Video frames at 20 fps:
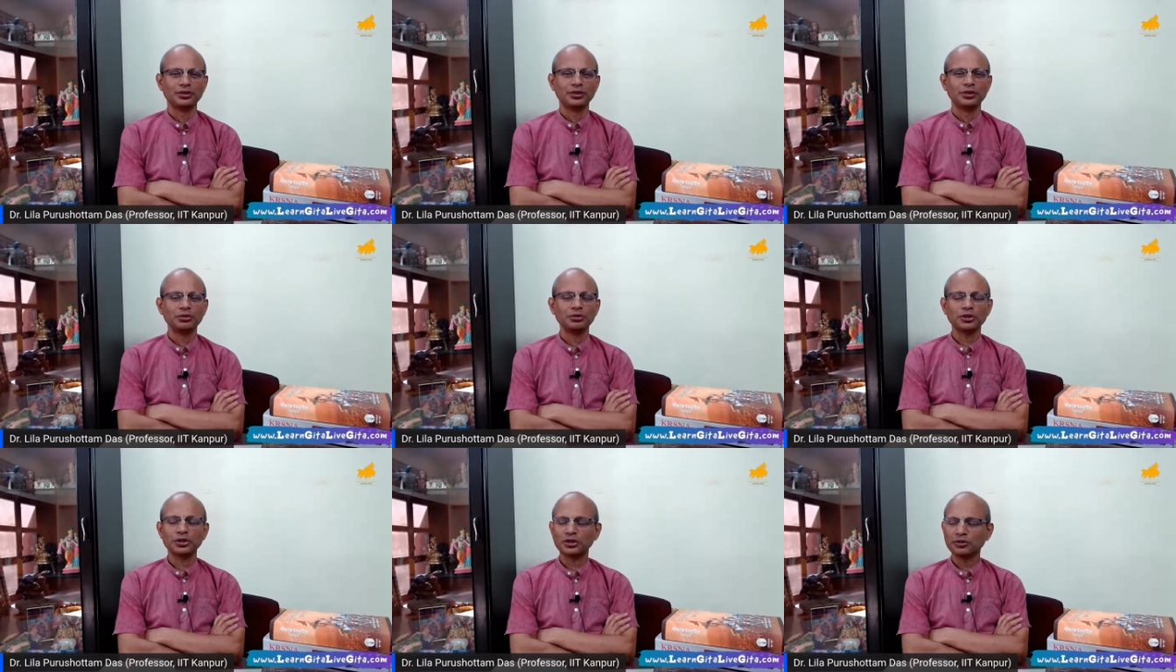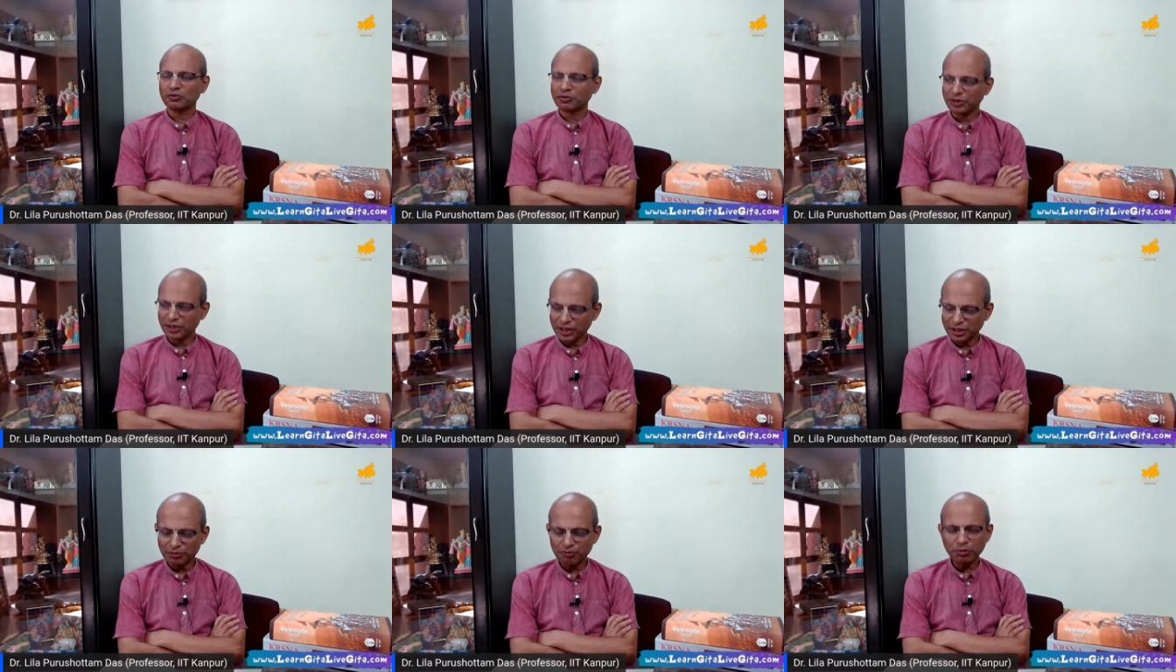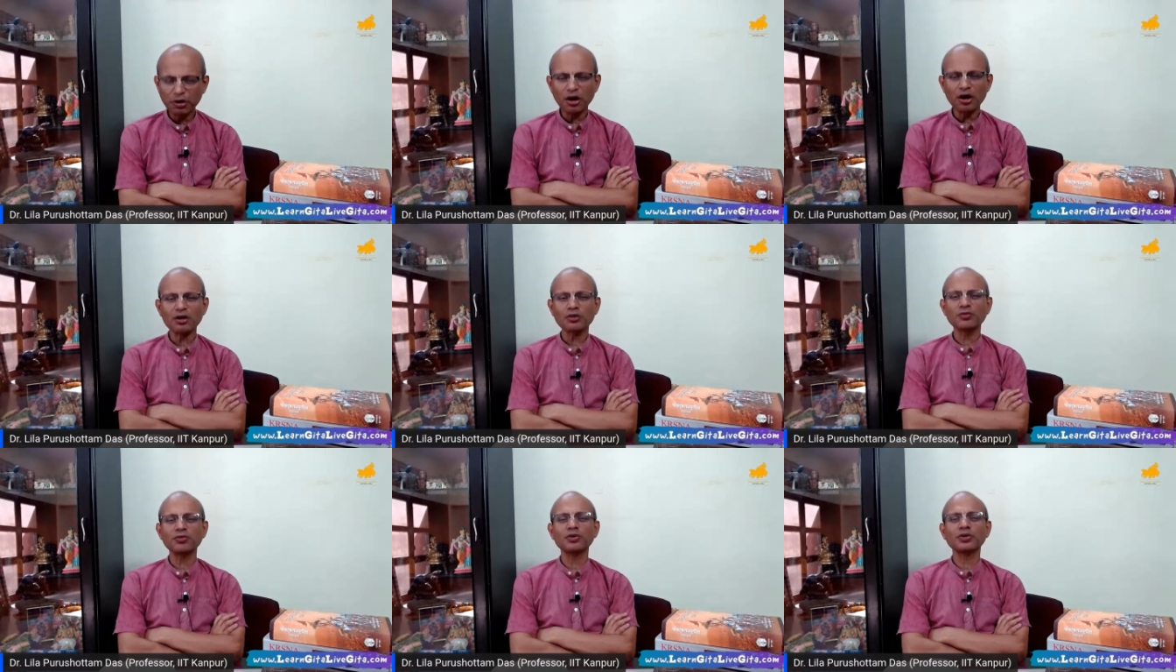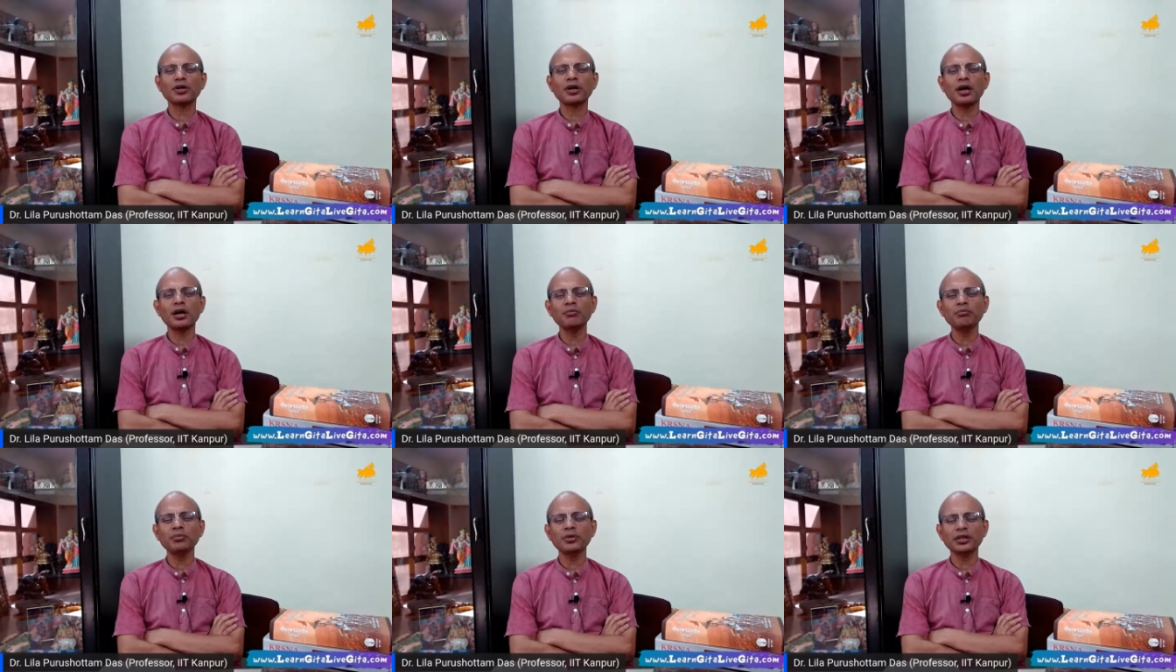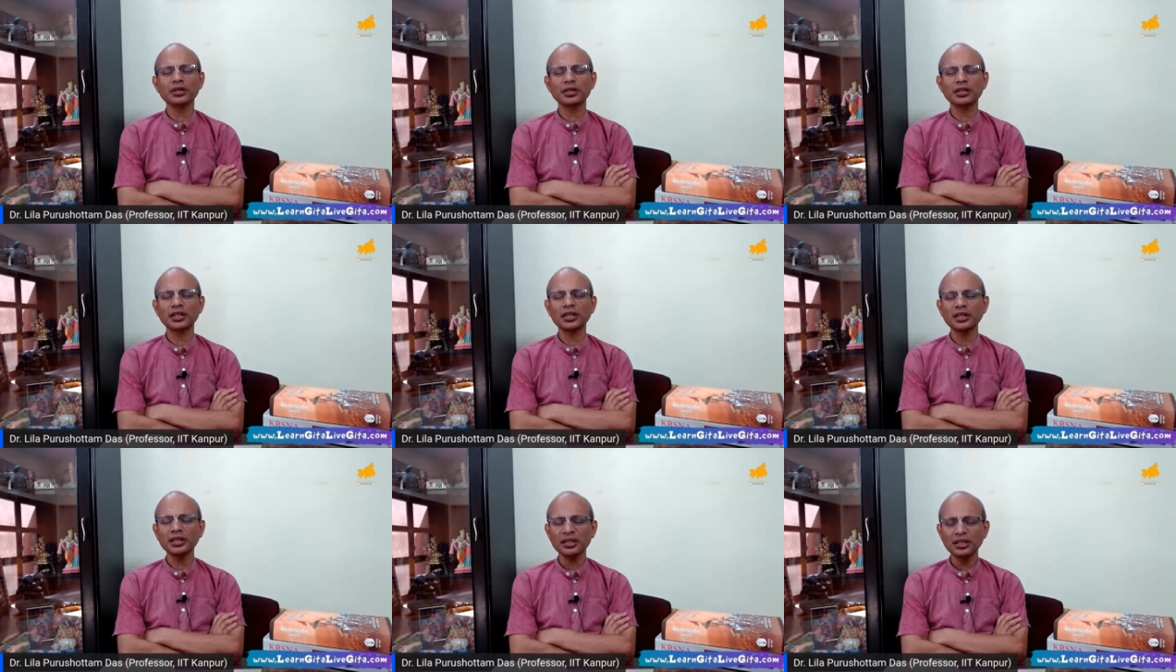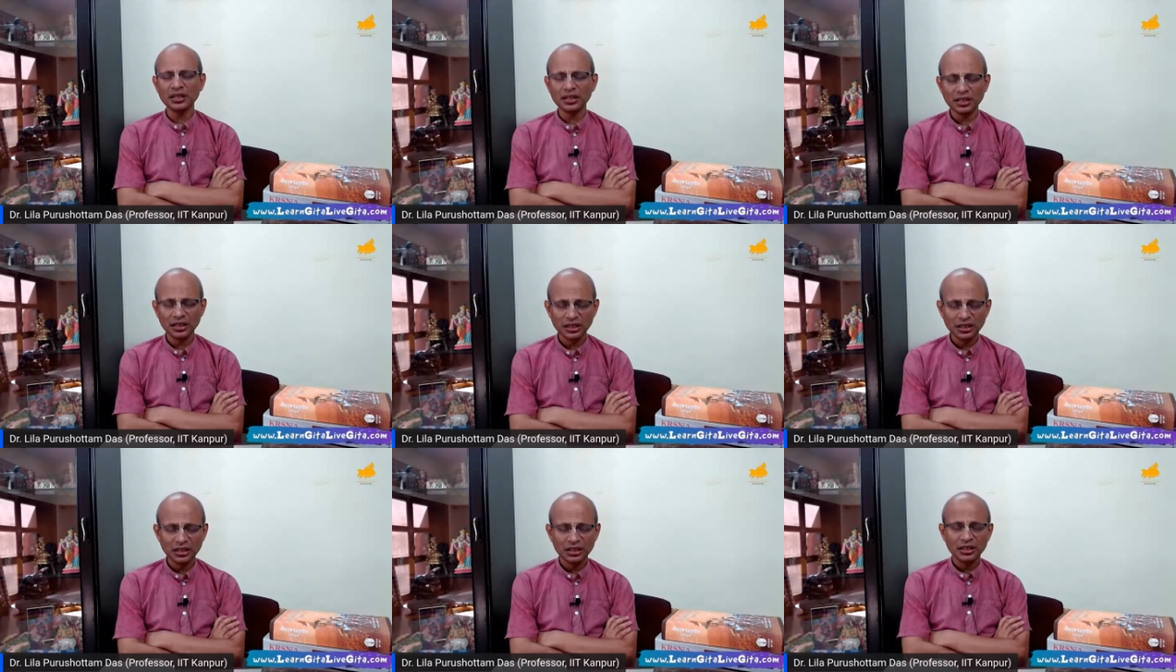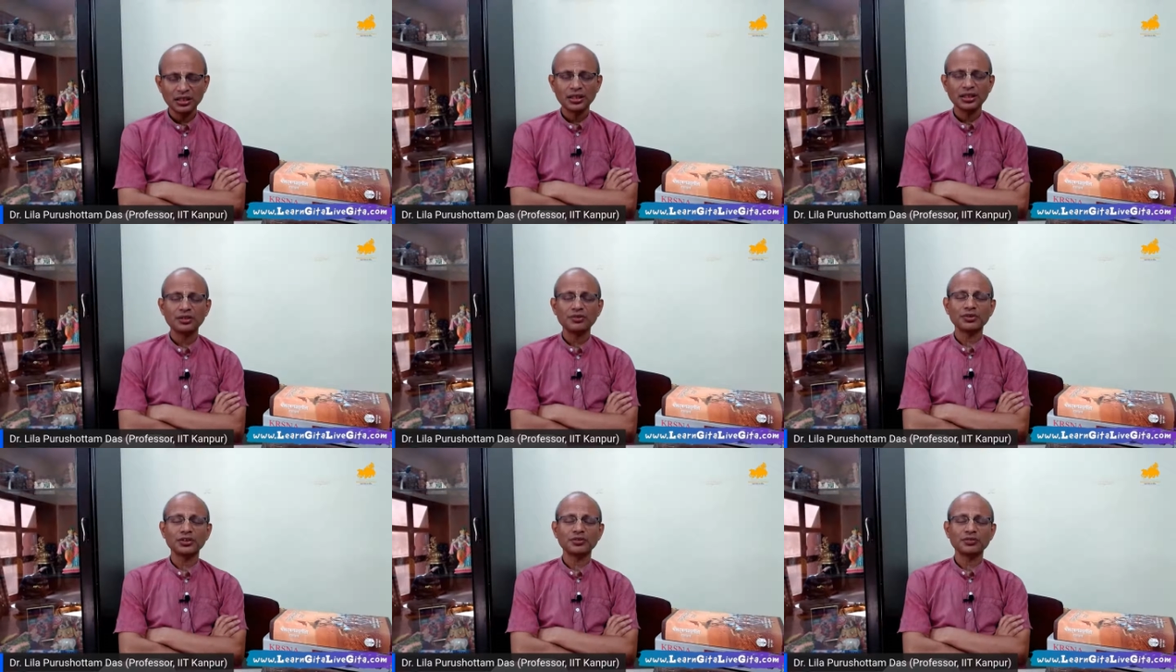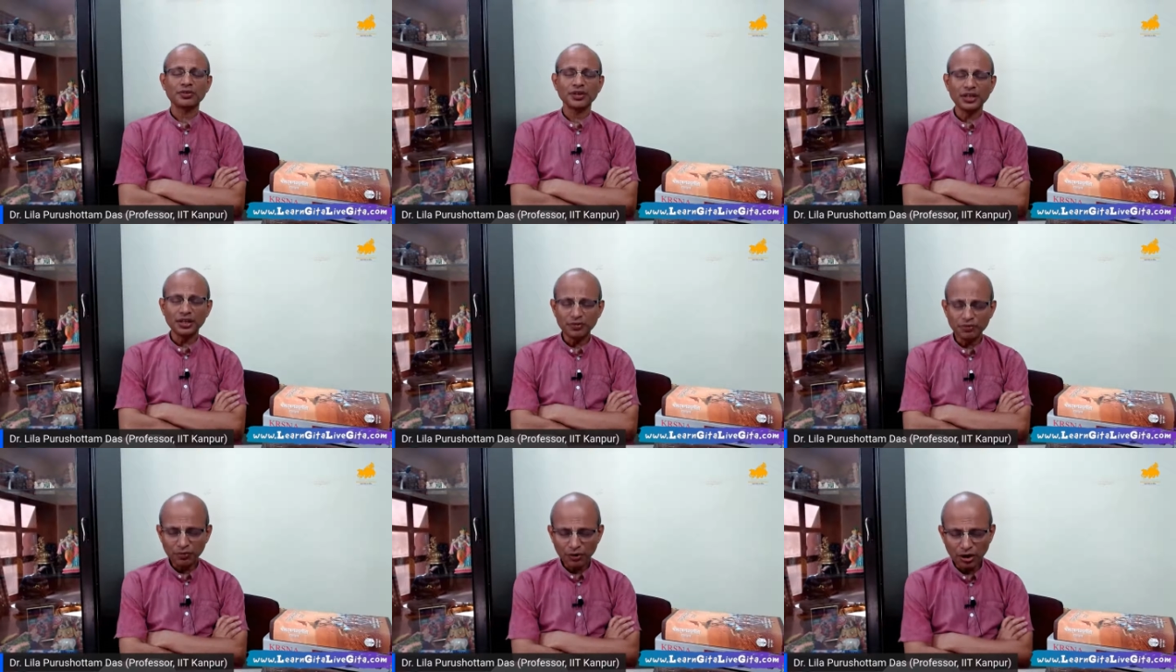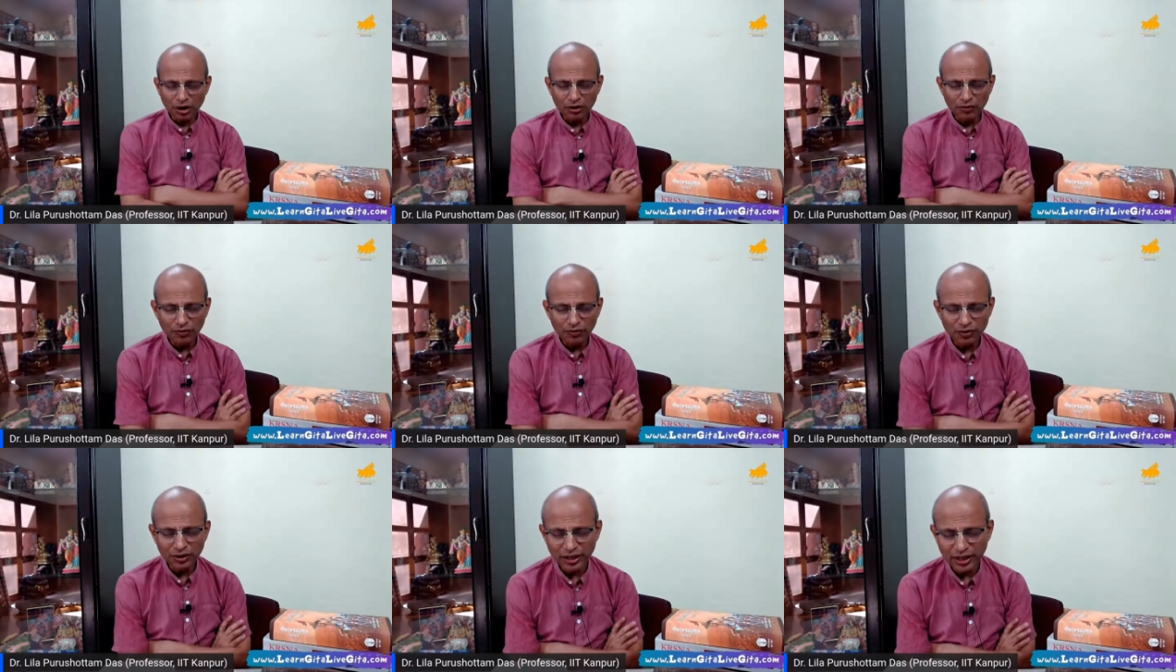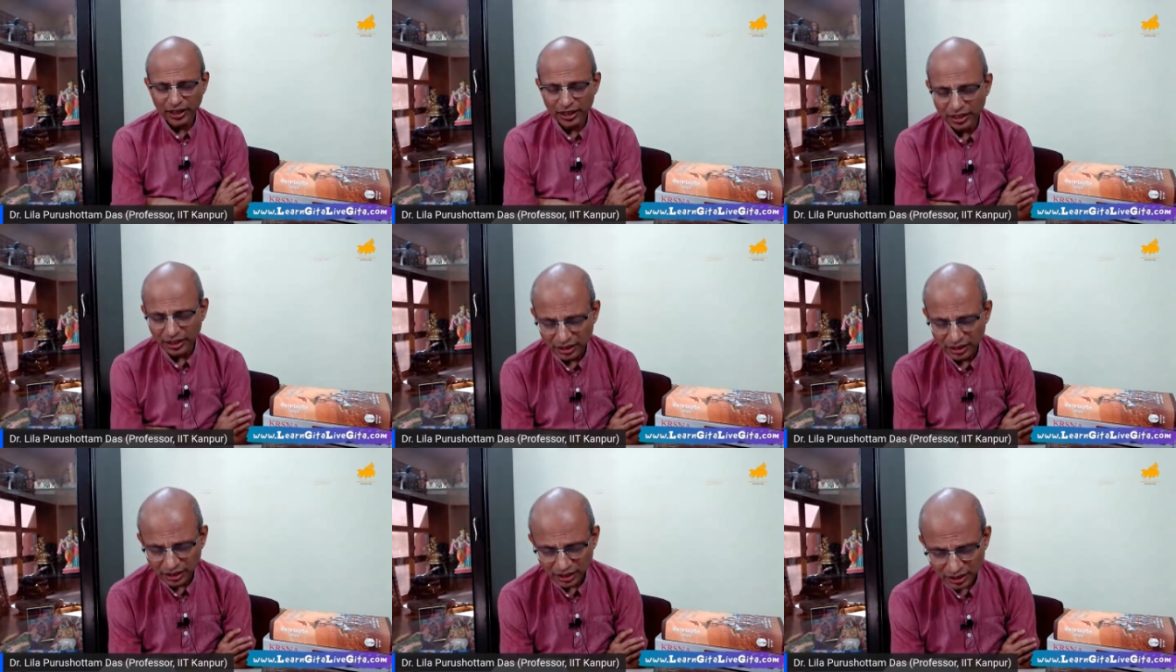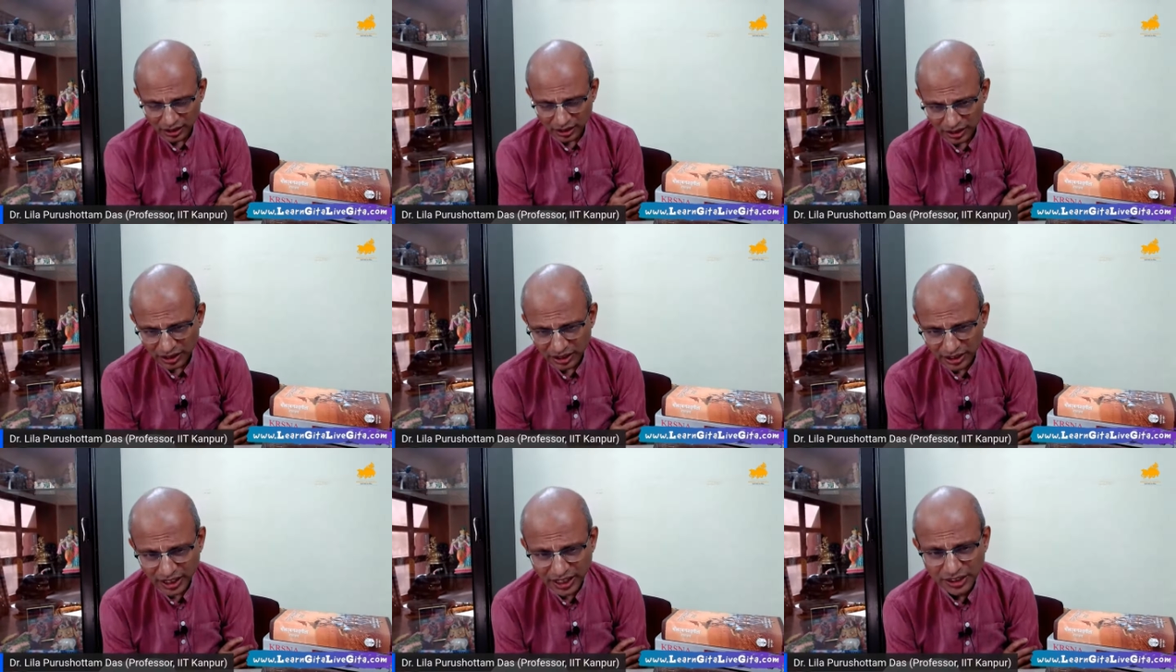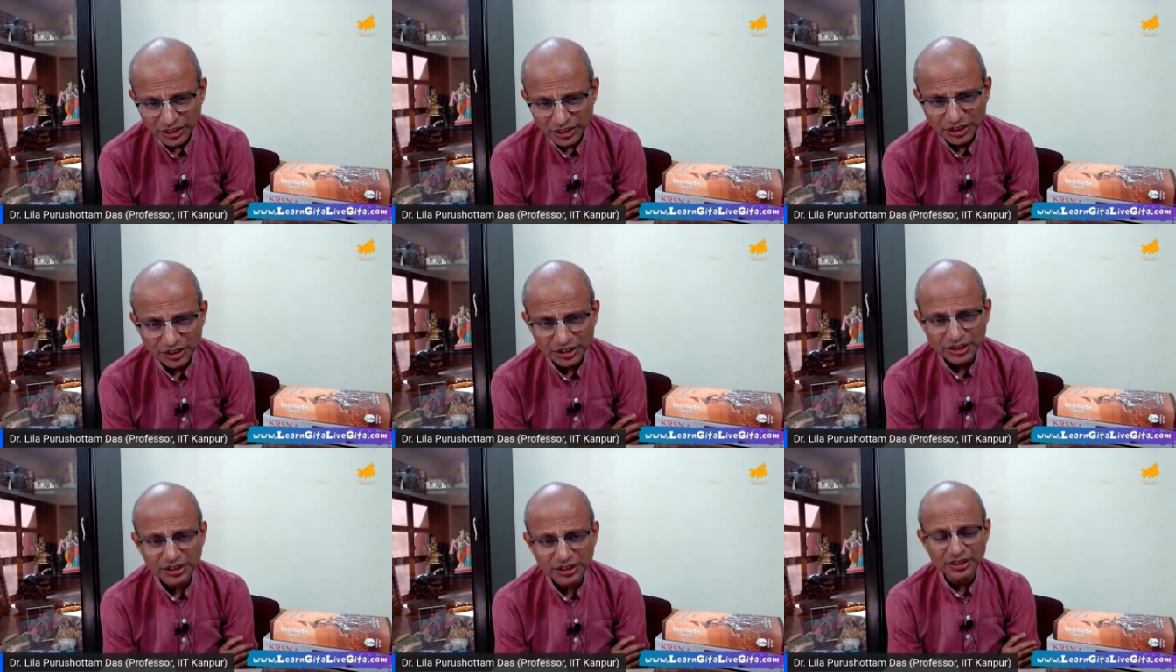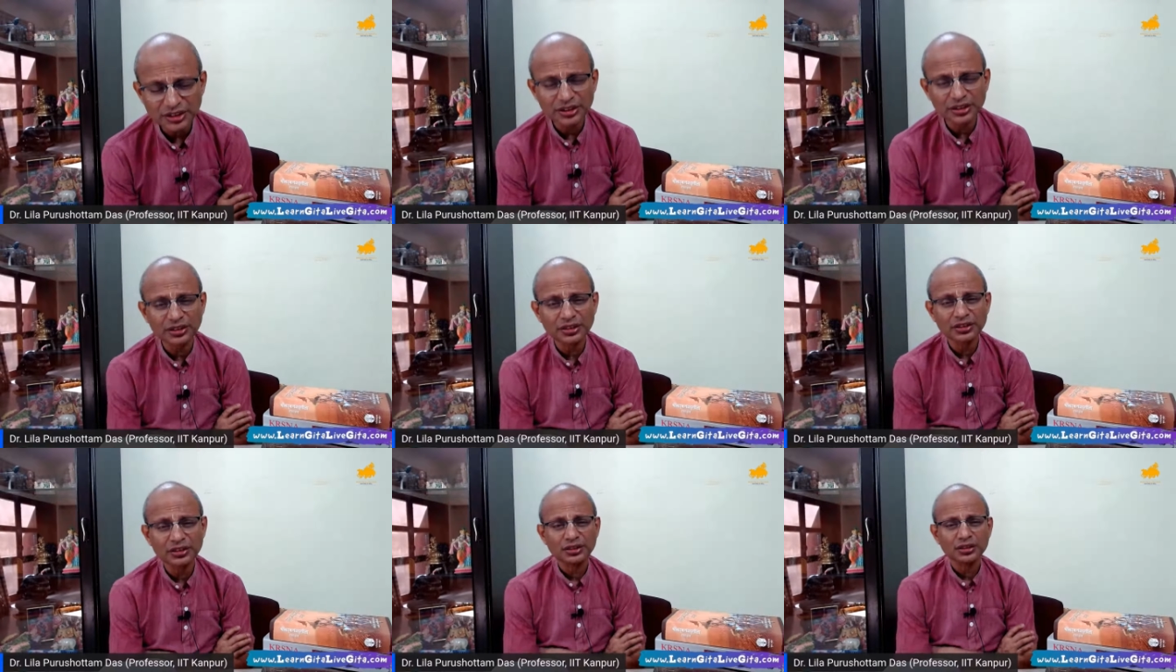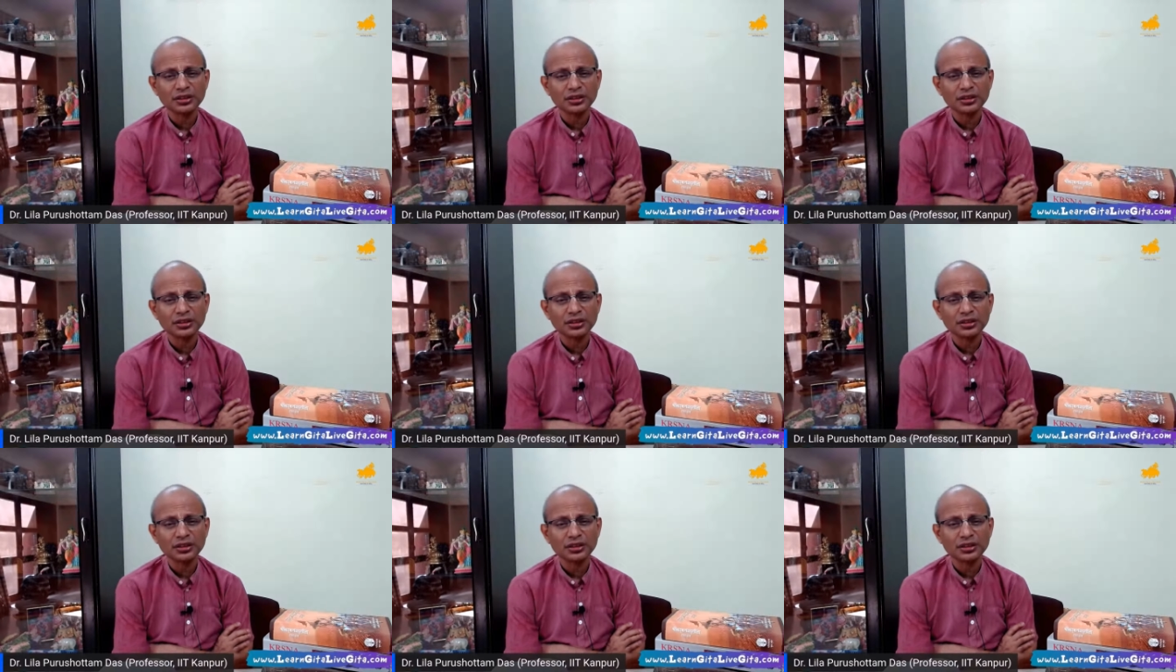He was a very powerful king. He was a very powerful king, righteous,